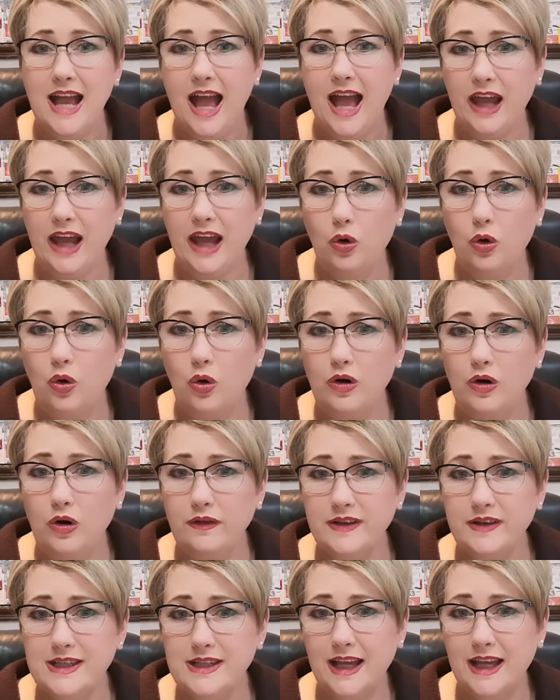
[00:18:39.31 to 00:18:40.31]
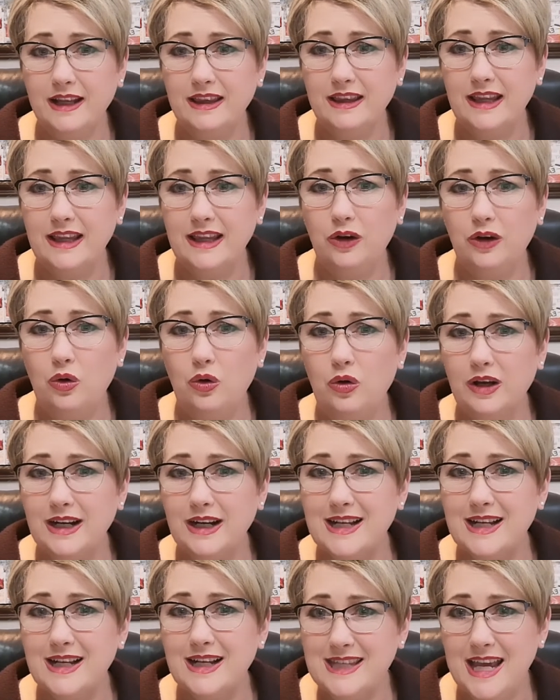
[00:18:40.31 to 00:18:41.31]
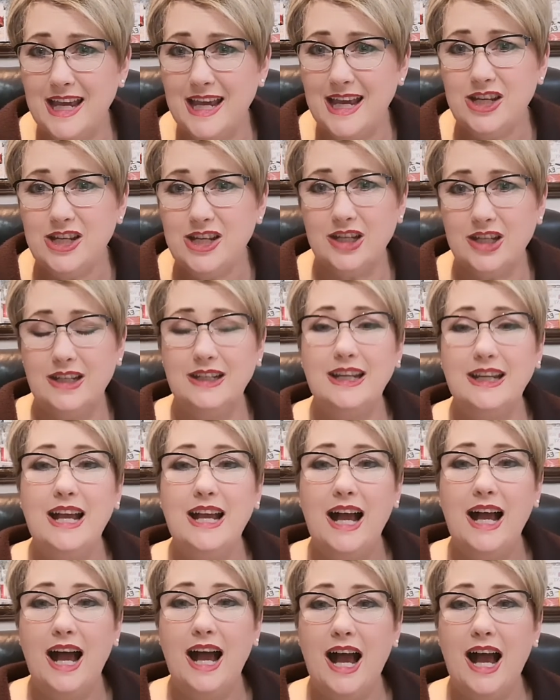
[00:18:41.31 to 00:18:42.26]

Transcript: and all of a sudden that organization,